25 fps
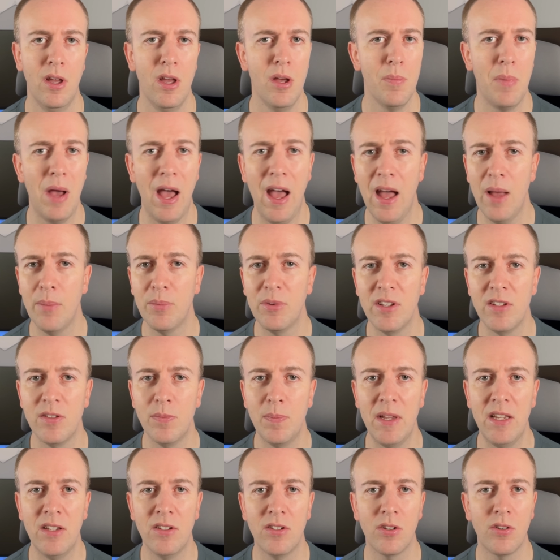Perhaps it's
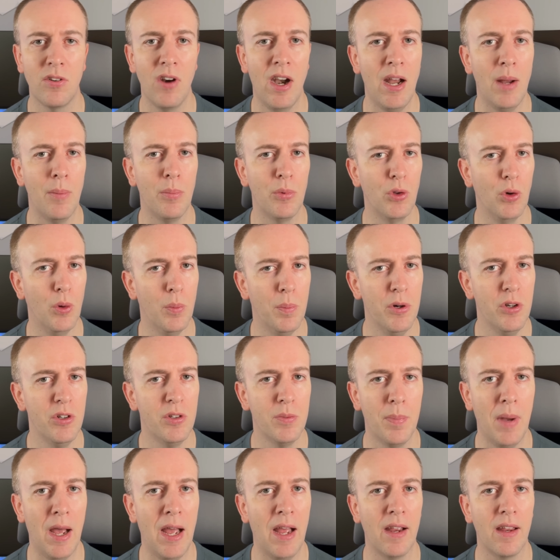been scrapped or
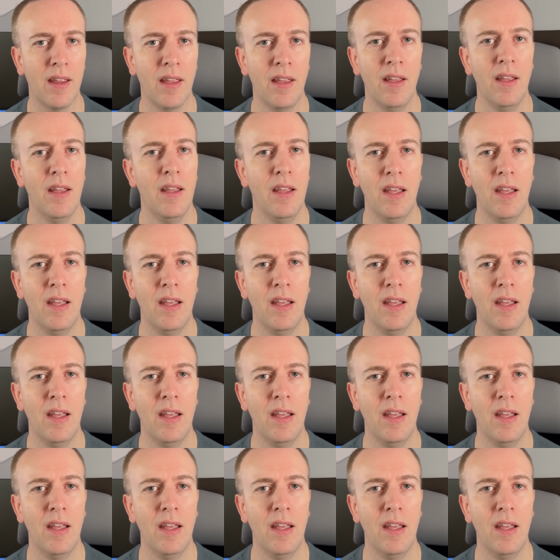pushed back